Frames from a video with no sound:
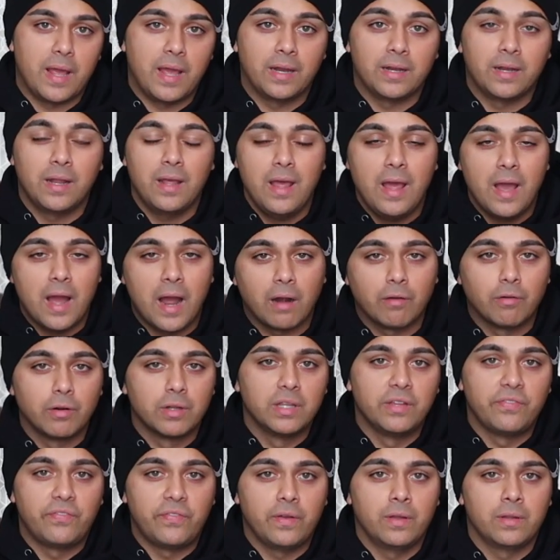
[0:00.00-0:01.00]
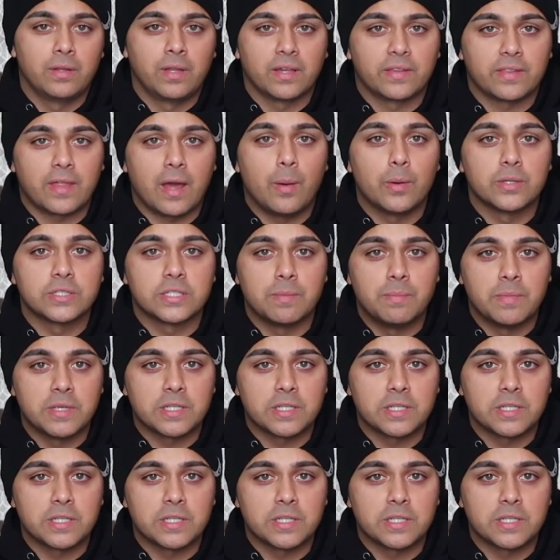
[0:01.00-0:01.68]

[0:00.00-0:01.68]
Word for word: And I really feel like that was a